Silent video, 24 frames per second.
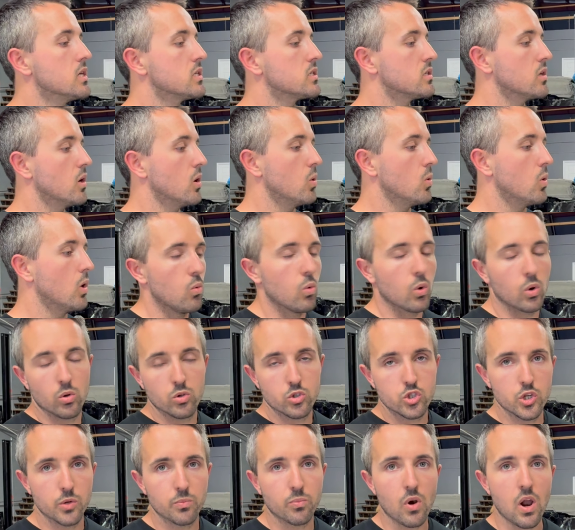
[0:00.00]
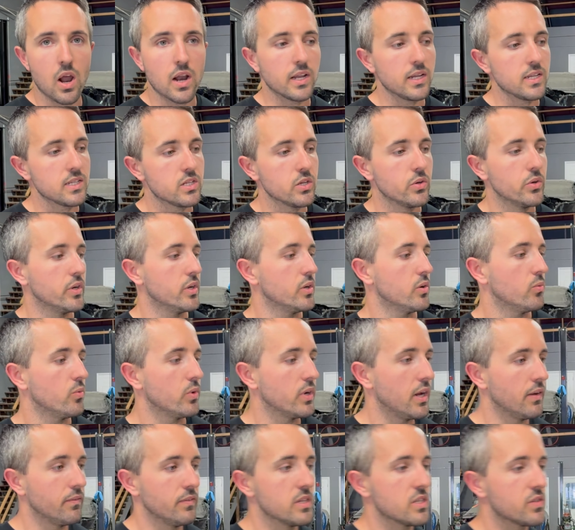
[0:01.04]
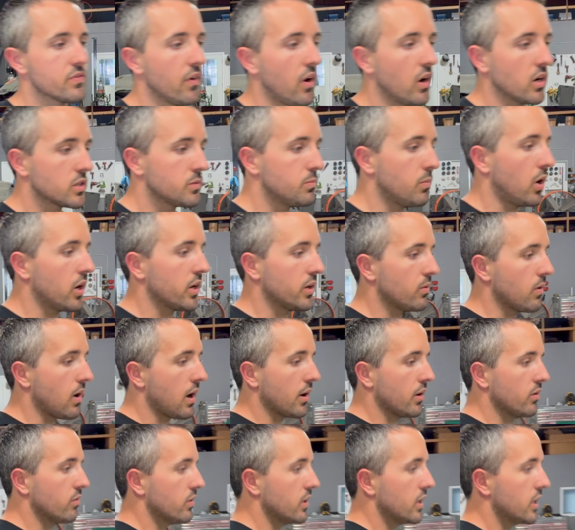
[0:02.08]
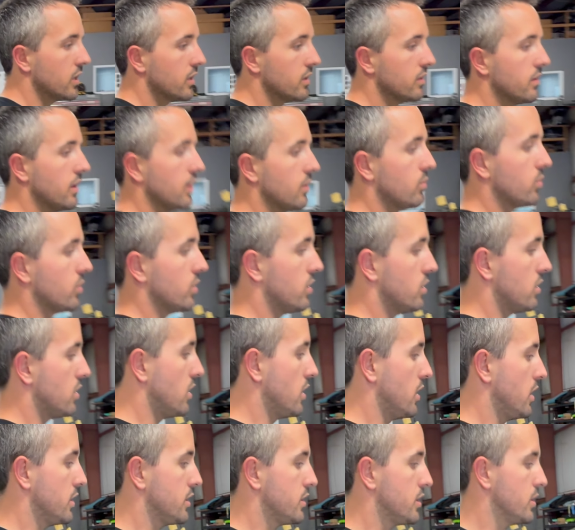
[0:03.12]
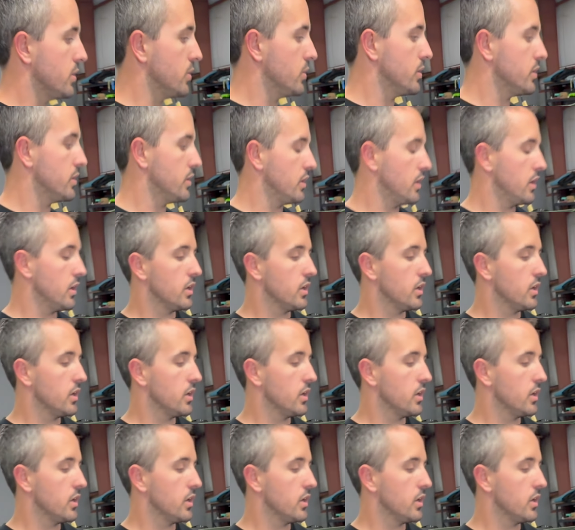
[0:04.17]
So we're going to jump right into it. We have this Fox body right over here that we're doing